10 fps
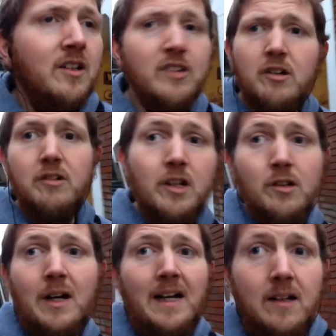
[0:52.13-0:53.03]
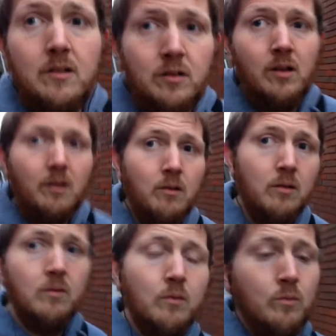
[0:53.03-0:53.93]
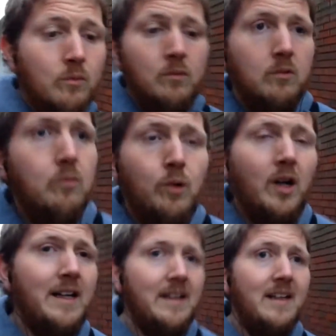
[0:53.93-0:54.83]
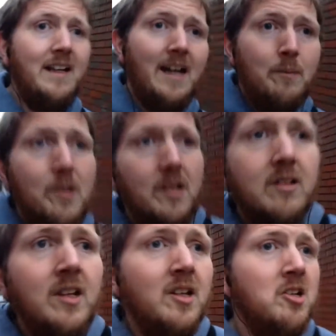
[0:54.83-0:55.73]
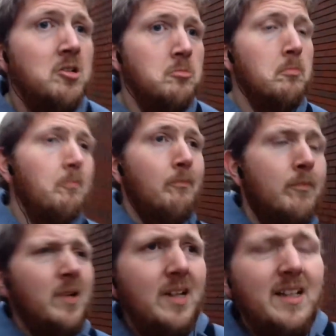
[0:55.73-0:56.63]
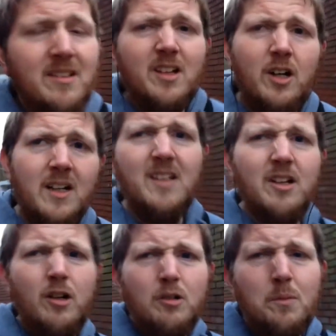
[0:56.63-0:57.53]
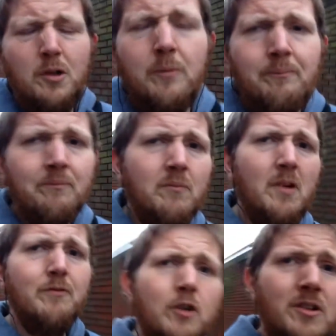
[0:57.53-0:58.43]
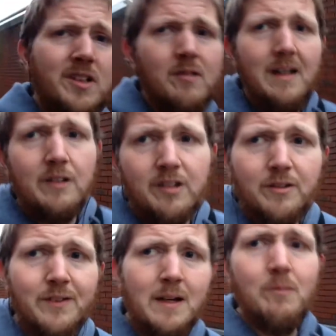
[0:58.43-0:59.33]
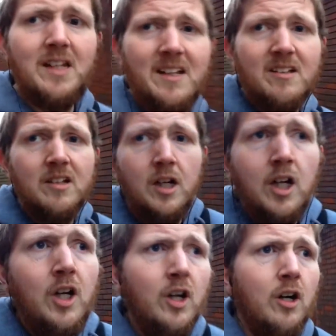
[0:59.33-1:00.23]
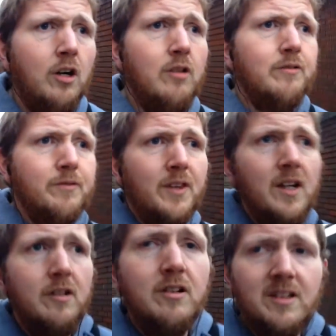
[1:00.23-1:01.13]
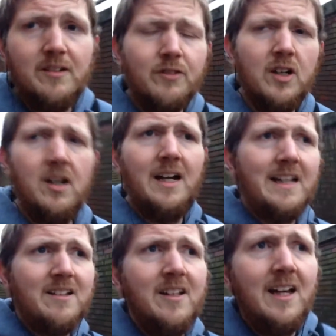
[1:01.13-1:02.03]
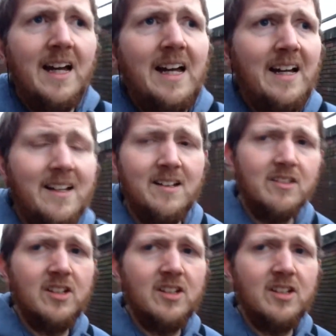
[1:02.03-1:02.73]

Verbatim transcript: Don't know how or why it happened, but it's, it's horrible. My thoughts go out to the families of those who've died and